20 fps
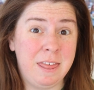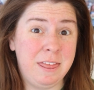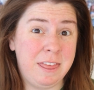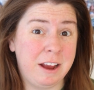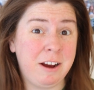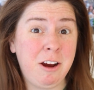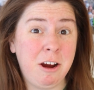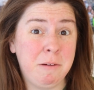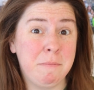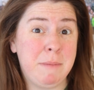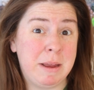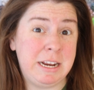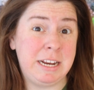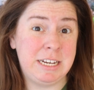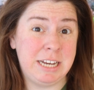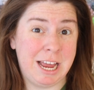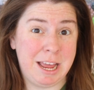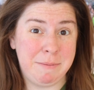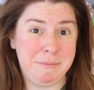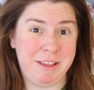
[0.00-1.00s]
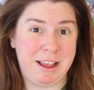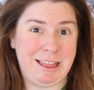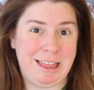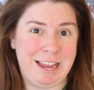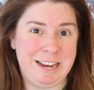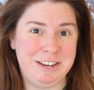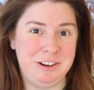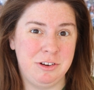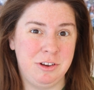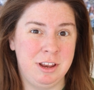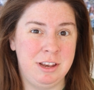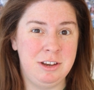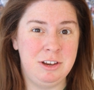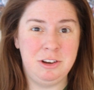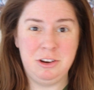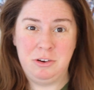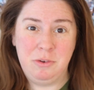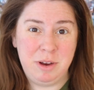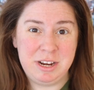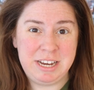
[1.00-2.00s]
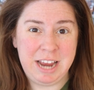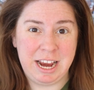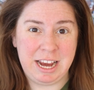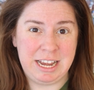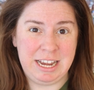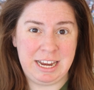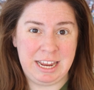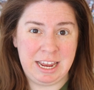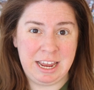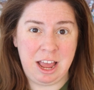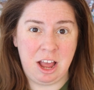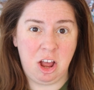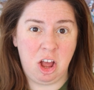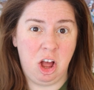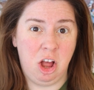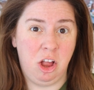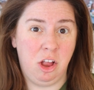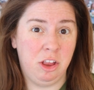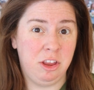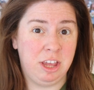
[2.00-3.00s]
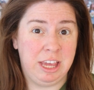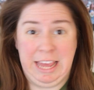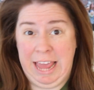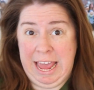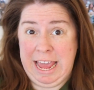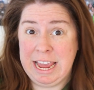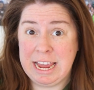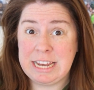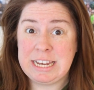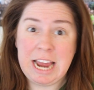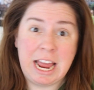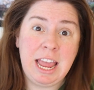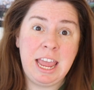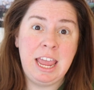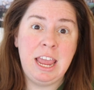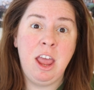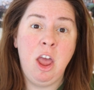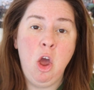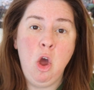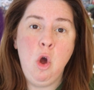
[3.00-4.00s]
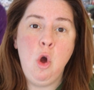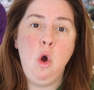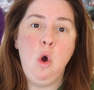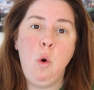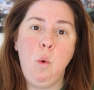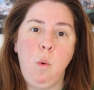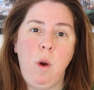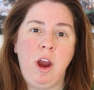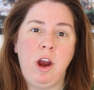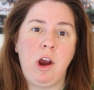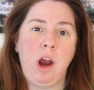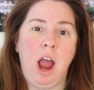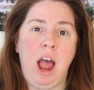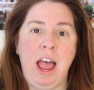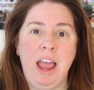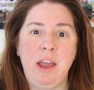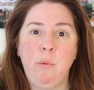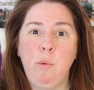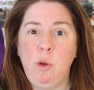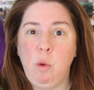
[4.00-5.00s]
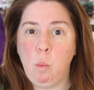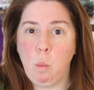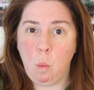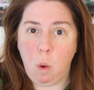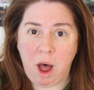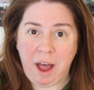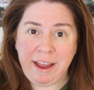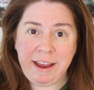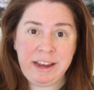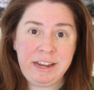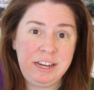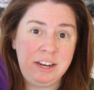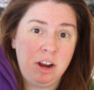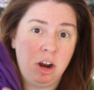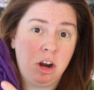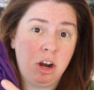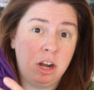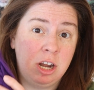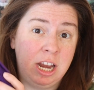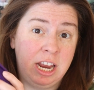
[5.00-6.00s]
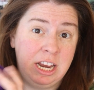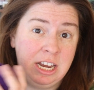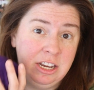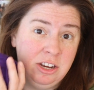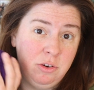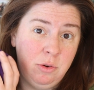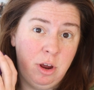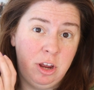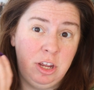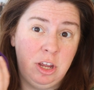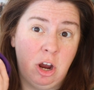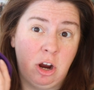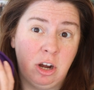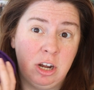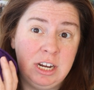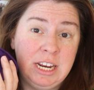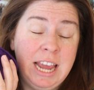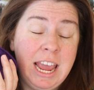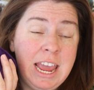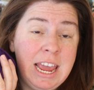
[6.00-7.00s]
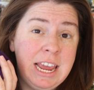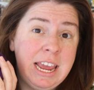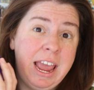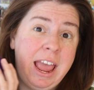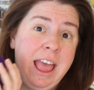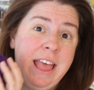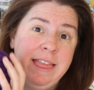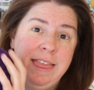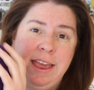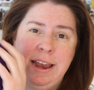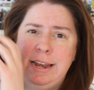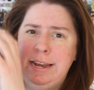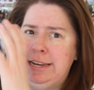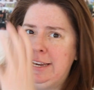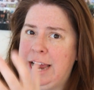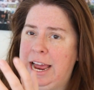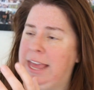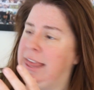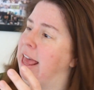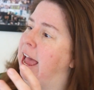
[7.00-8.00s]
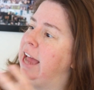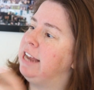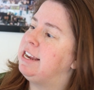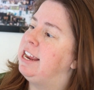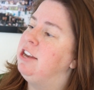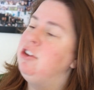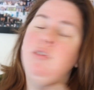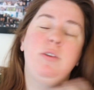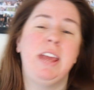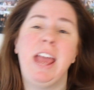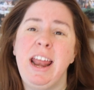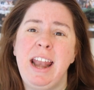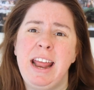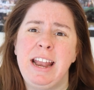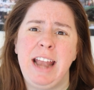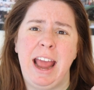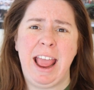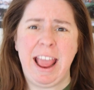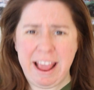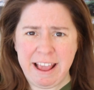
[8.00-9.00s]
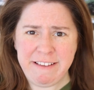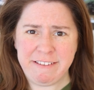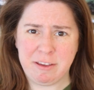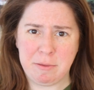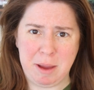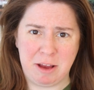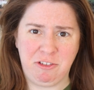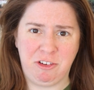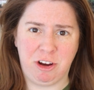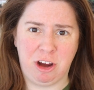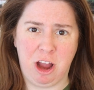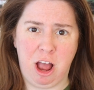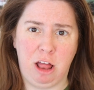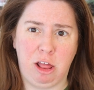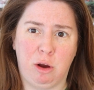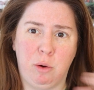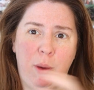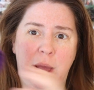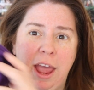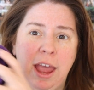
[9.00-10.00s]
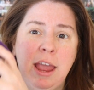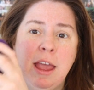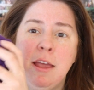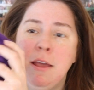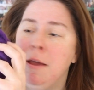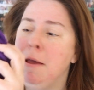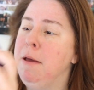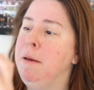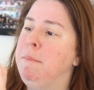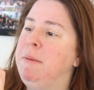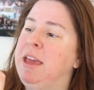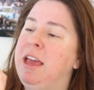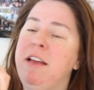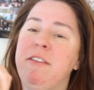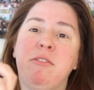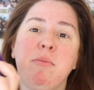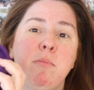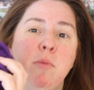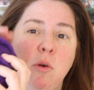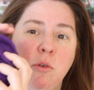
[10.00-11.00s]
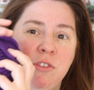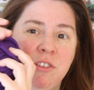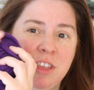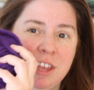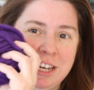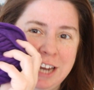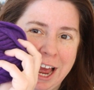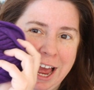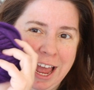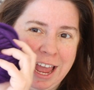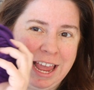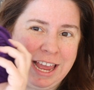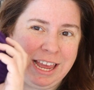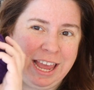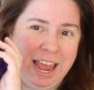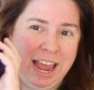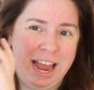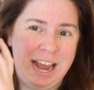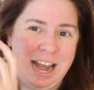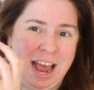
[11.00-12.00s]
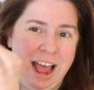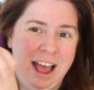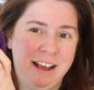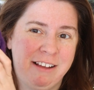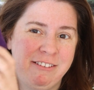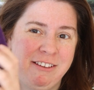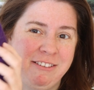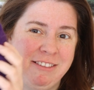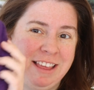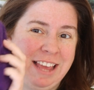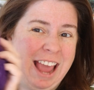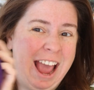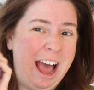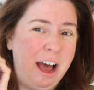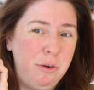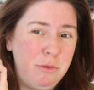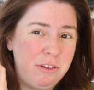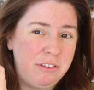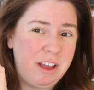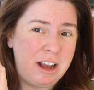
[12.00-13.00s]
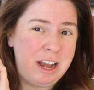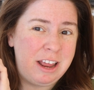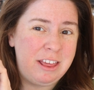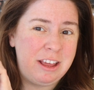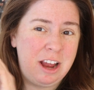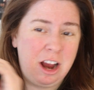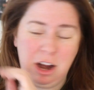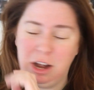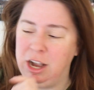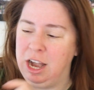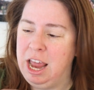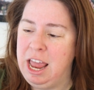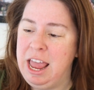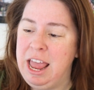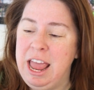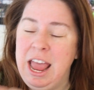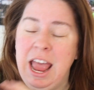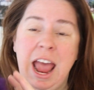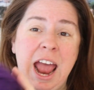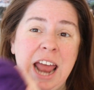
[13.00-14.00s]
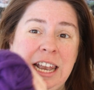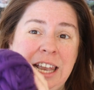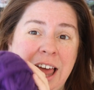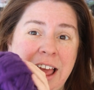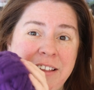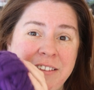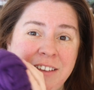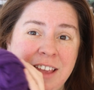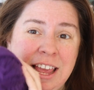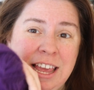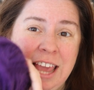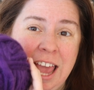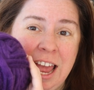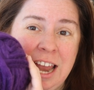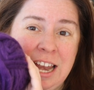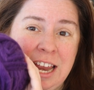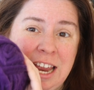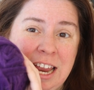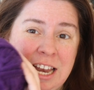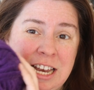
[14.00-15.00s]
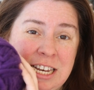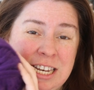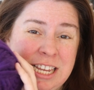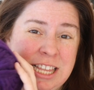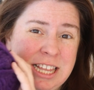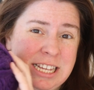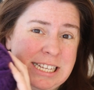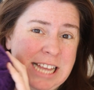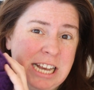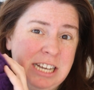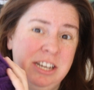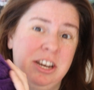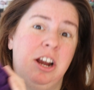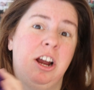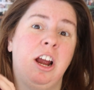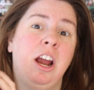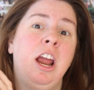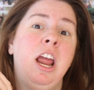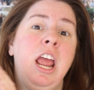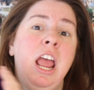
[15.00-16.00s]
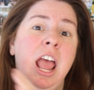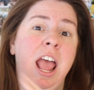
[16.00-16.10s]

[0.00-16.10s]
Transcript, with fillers: There are many times I like to do a technique called cake dyeing where I will wind yarn into a yarn cake and then dye that. And you get an asymmetric colorway because most of the dye can access the outside of the yarn and less can get into the center.